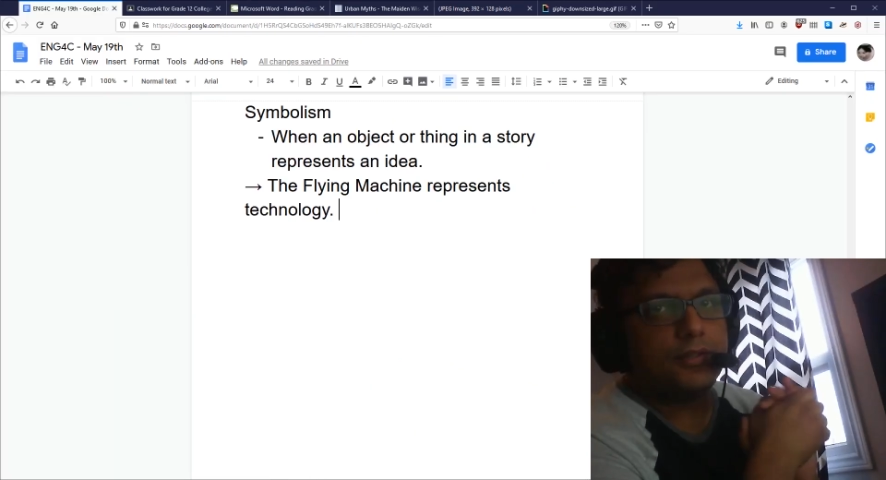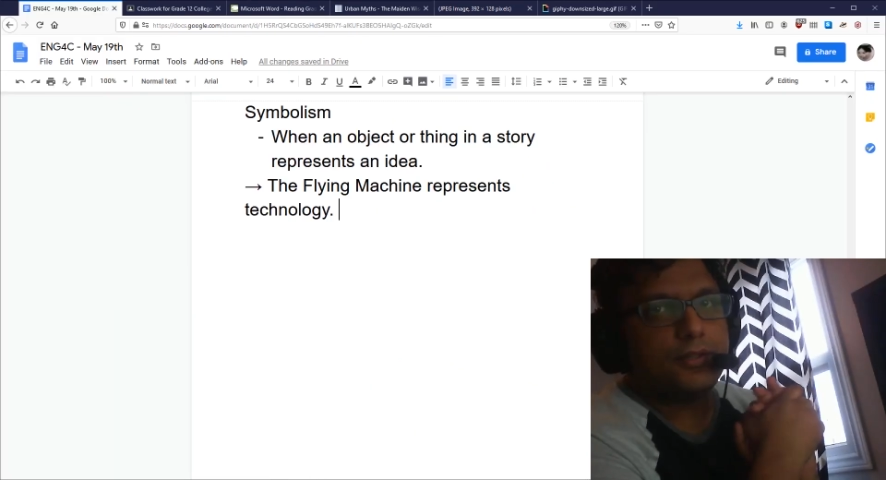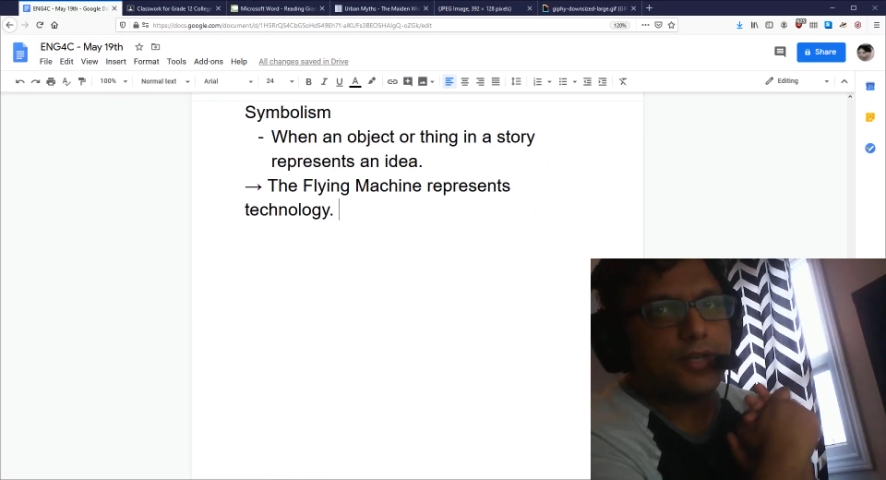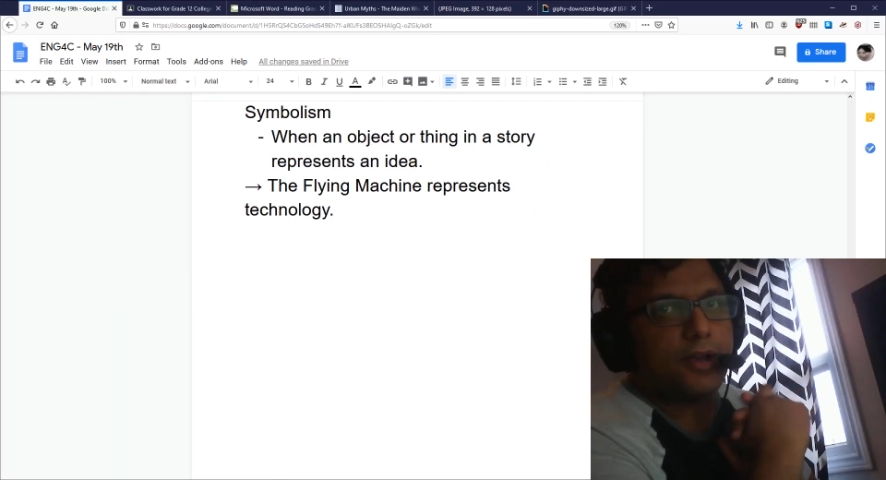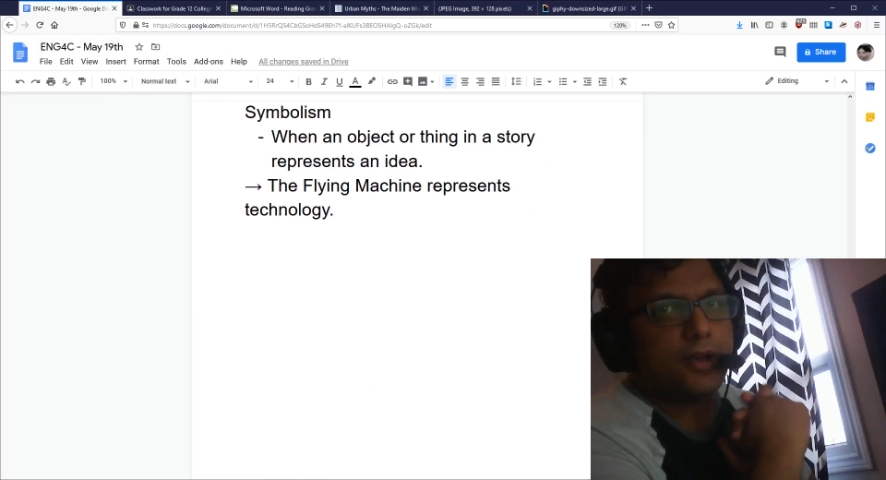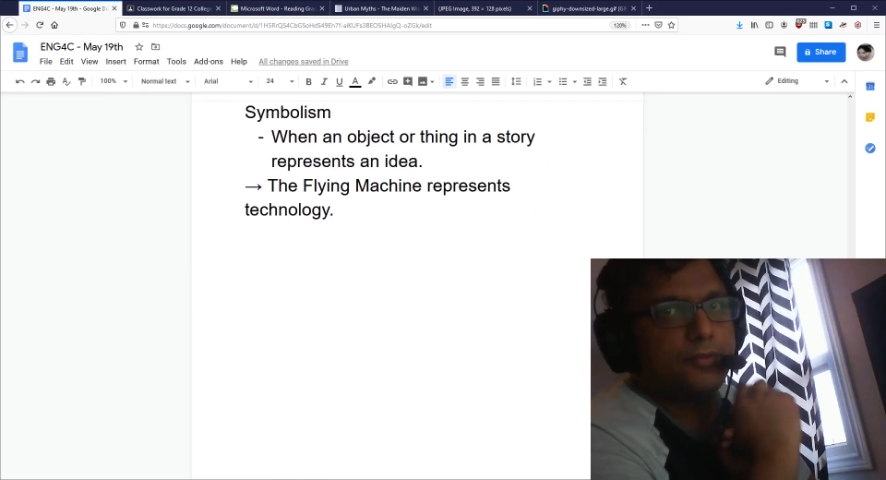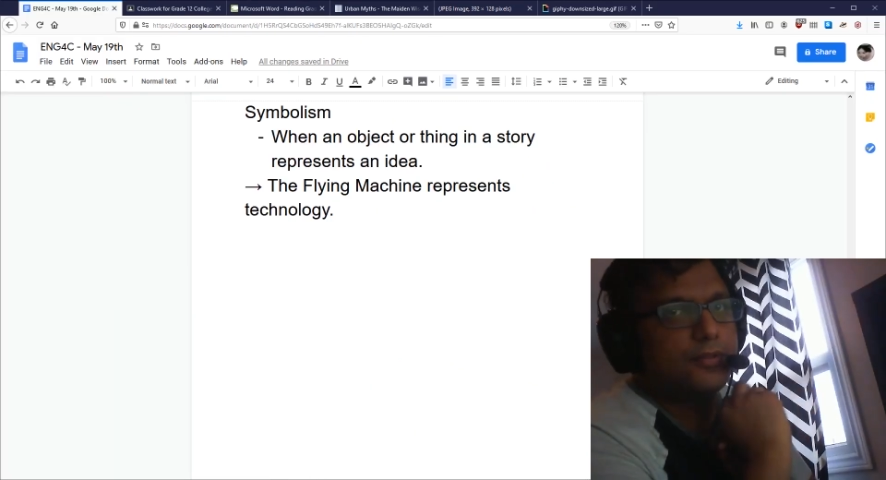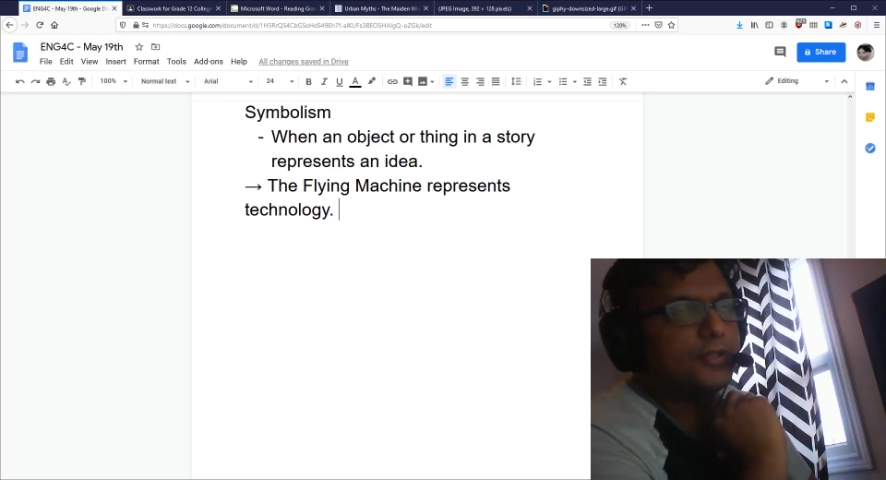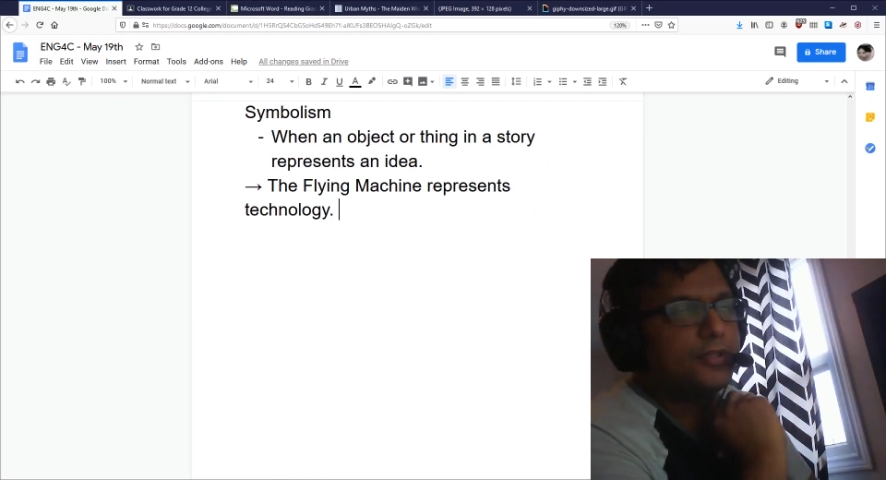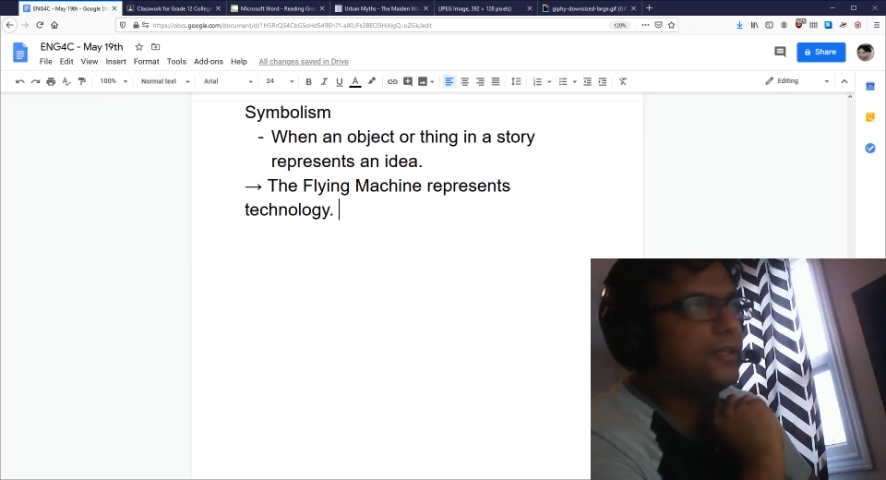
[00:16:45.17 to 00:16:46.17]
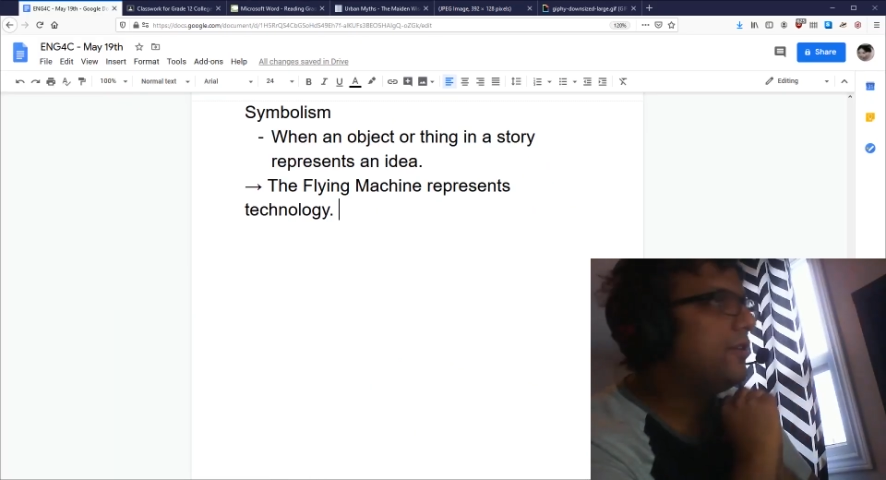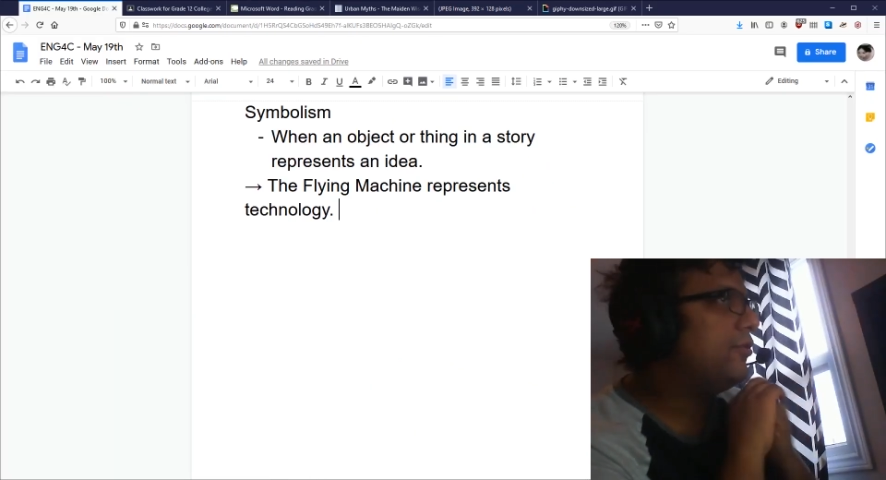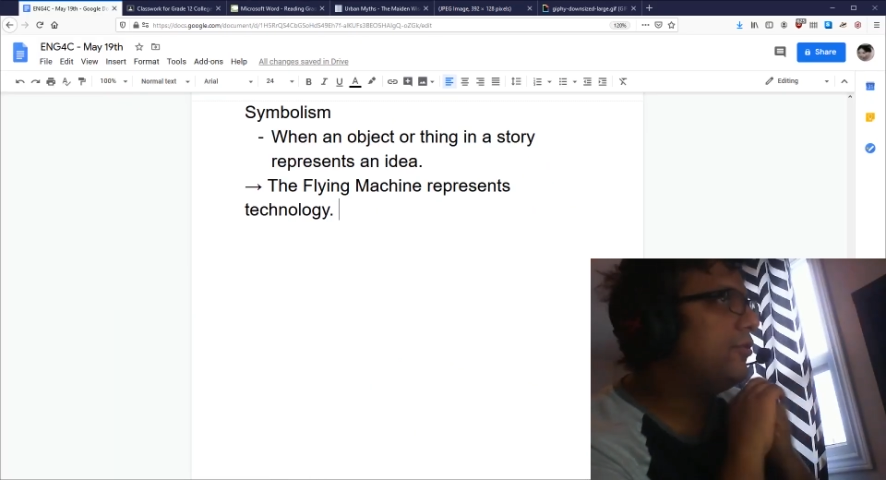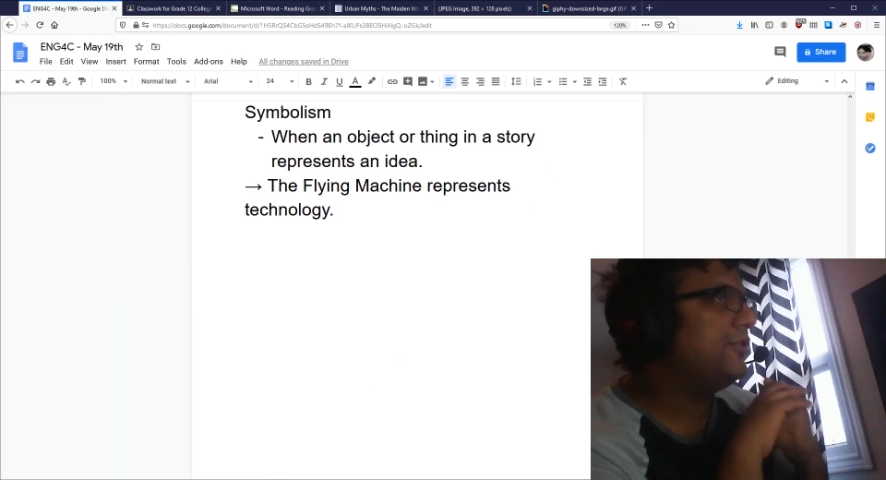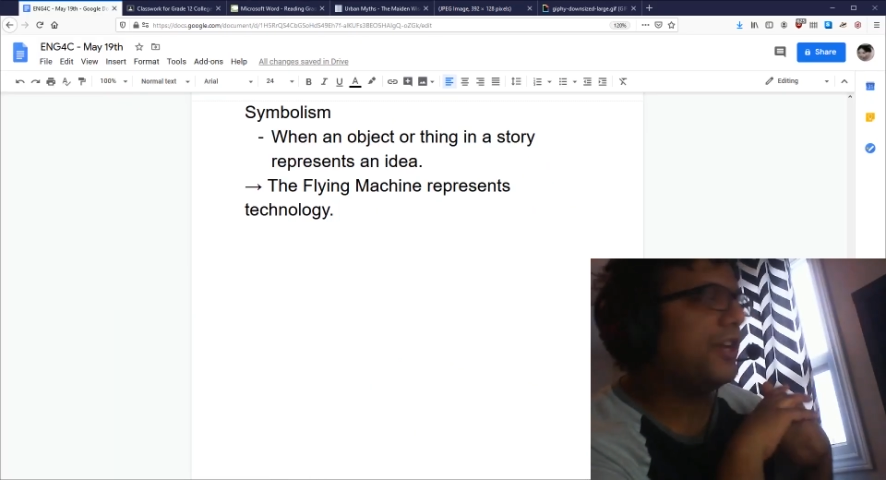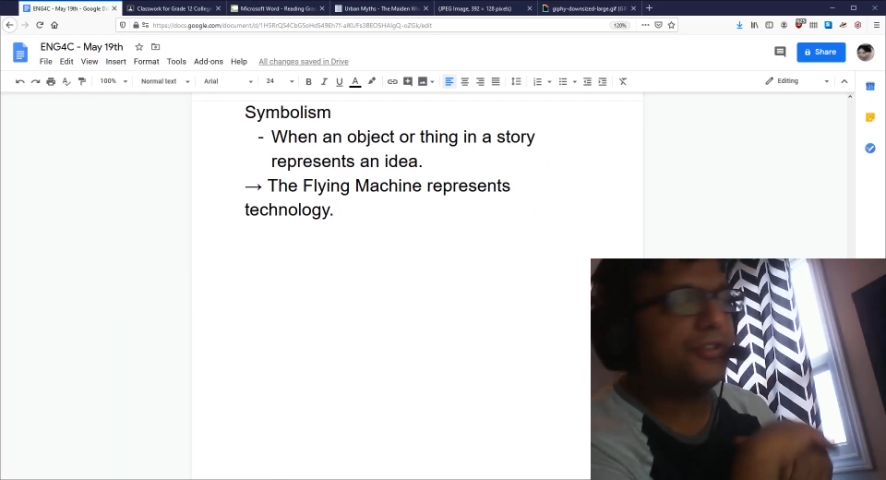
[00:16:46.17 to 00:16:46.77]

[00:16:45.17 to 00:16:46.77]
Now, in order to